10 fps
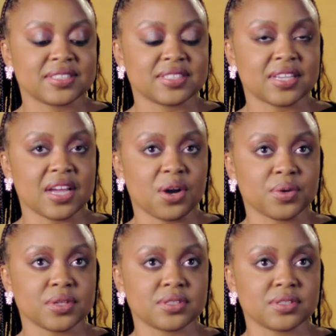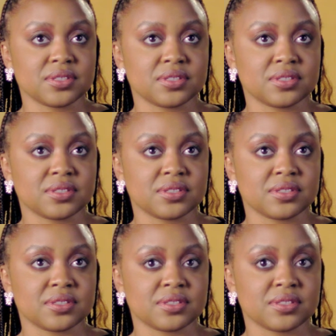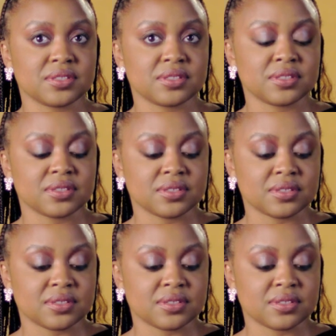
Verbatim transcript: Ten hours. And that's a day.